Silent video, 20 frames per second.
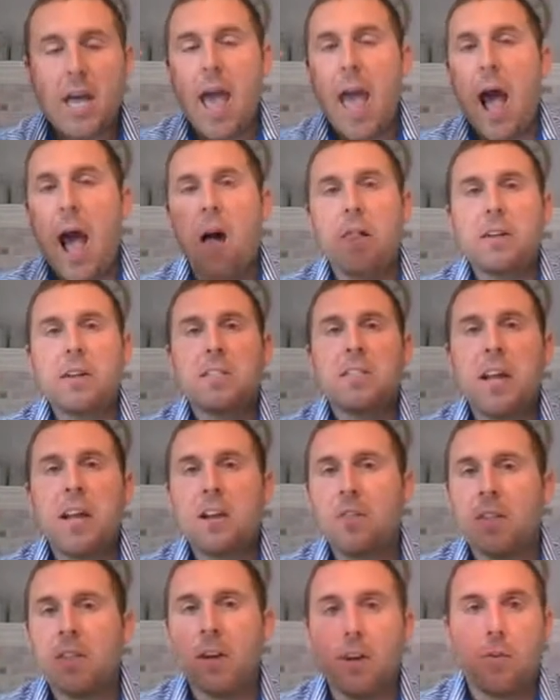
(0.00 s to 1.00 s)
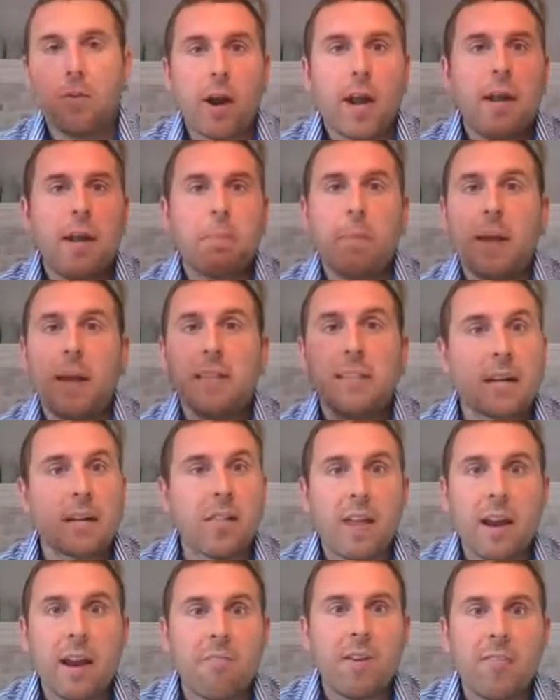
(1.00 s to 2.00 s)
Alexander the Great
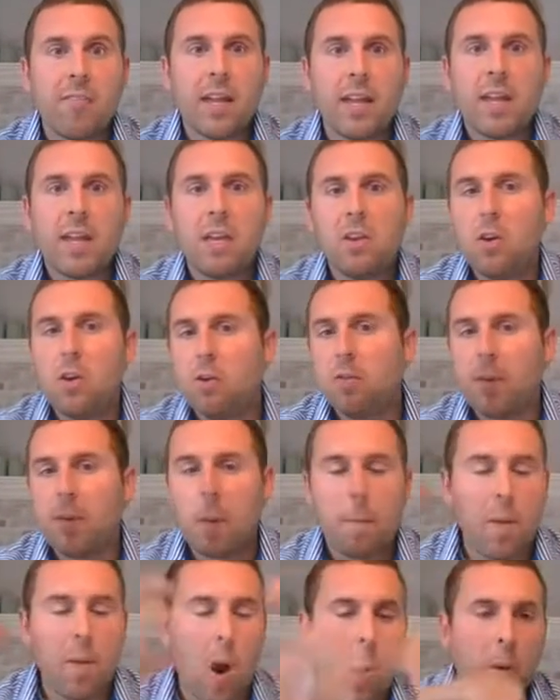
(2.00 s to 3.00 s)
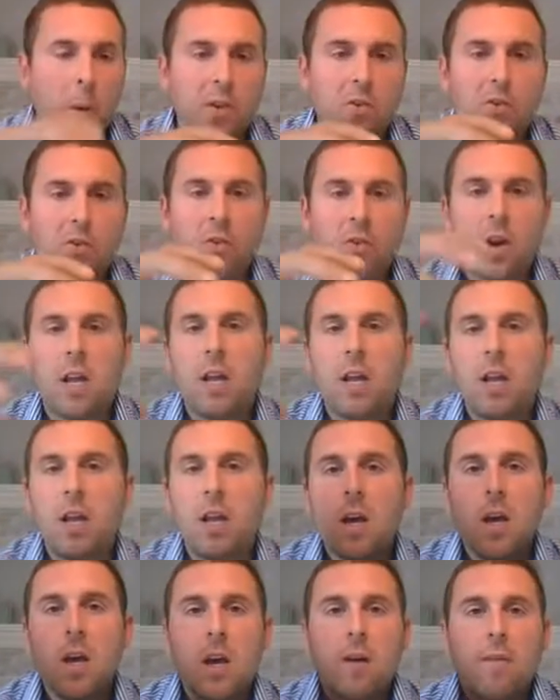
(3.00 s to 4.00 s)
basically everything he knew, from poetry,
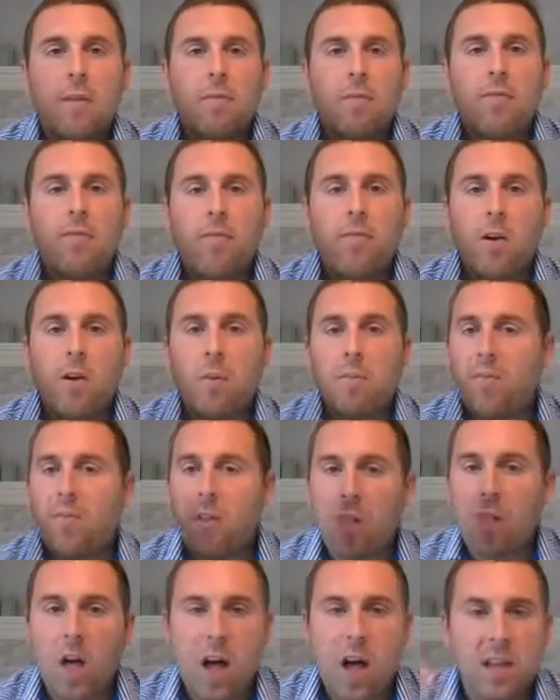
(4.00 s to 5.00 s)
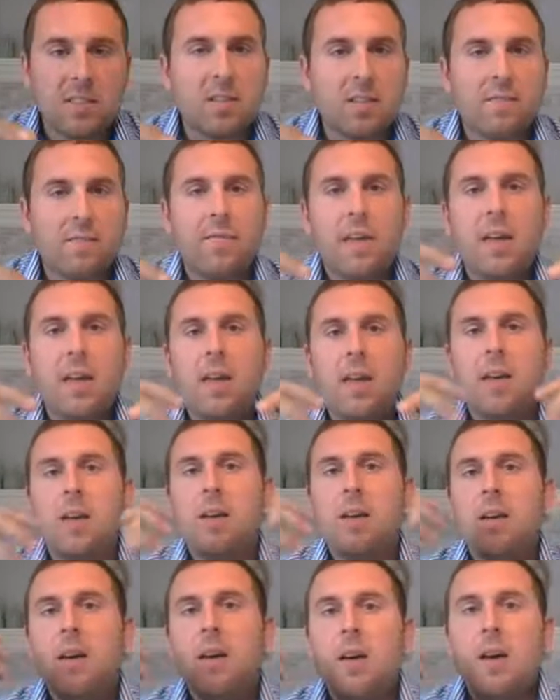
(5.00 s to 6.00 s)
from
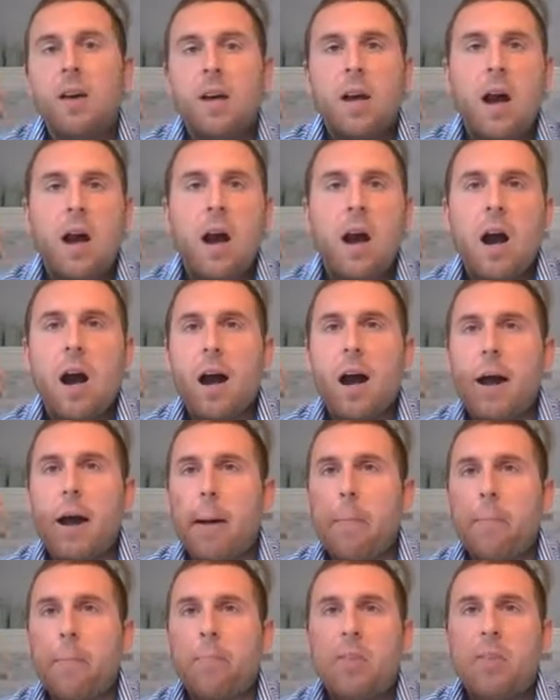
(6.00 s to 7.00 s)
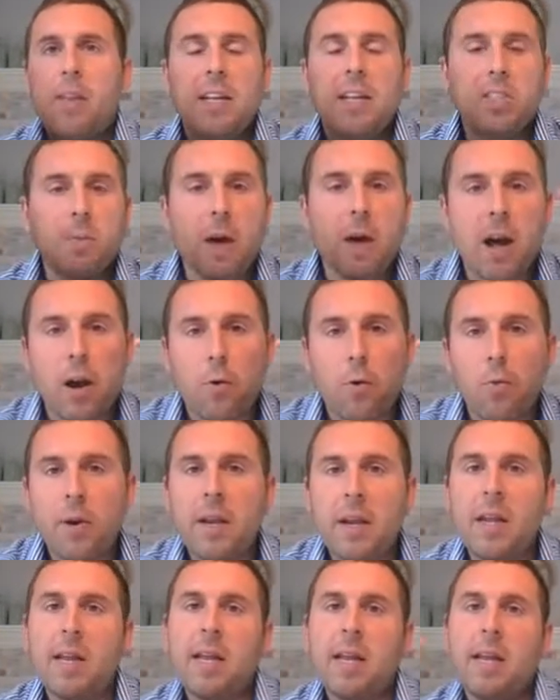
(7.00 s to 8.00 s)
philosophy, teach him how to
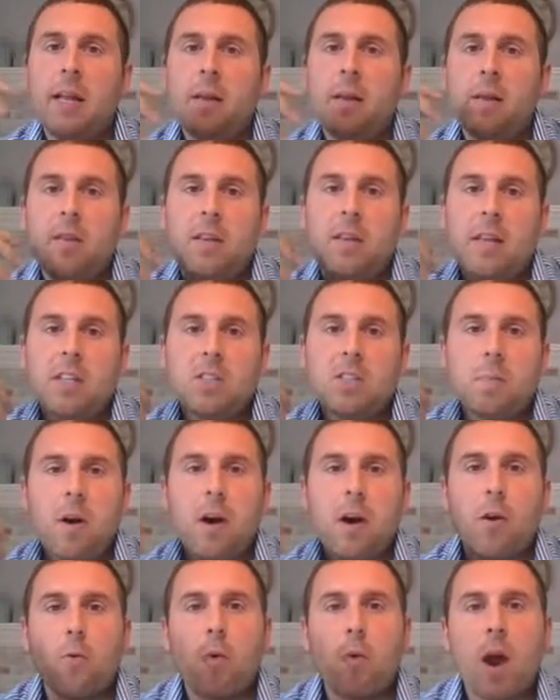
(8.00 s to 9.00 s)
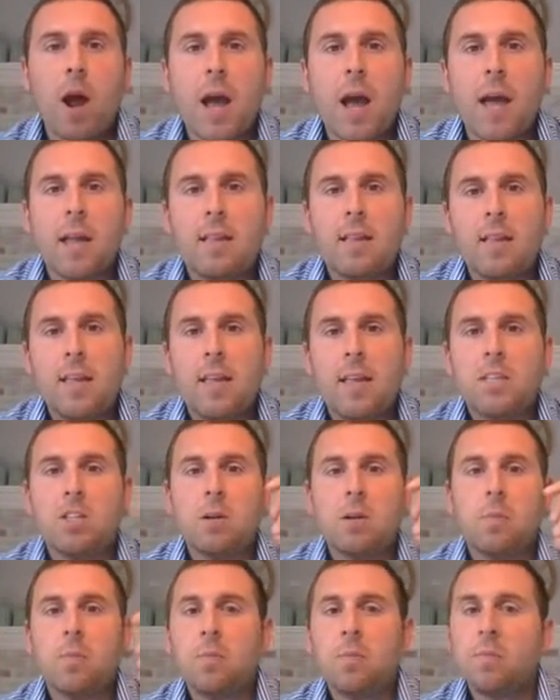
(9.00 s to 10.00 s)
read, teach him how to write, teach
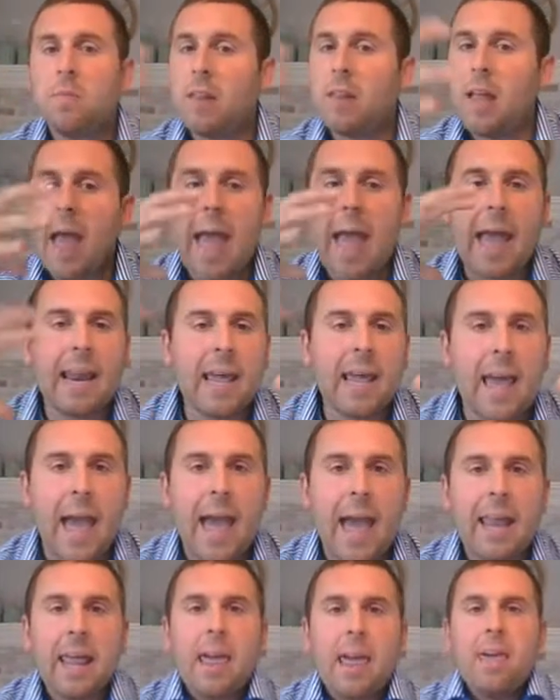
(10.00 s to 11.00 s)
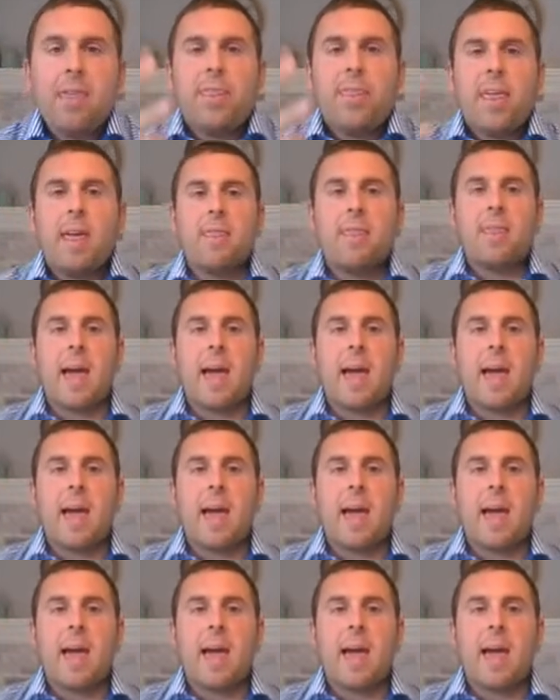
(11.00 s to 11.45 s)
him anything